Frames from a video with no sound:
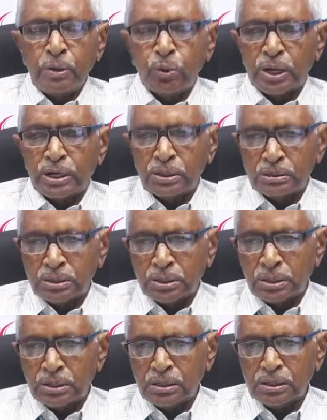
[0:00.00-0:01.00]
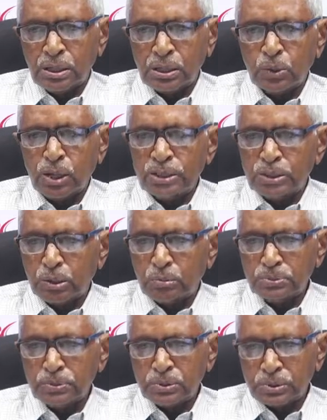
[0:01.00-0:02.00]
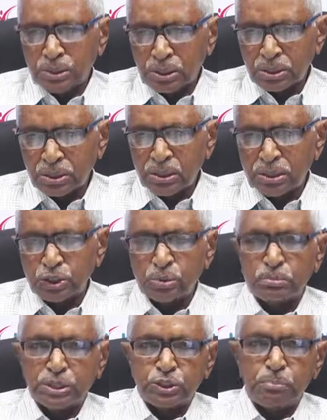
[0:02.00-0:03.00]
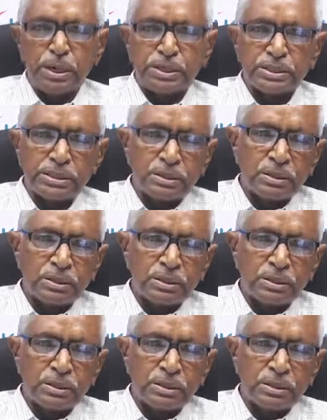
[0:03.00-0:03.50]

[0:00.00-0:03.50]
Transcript: where the, the quality of surgery is much better.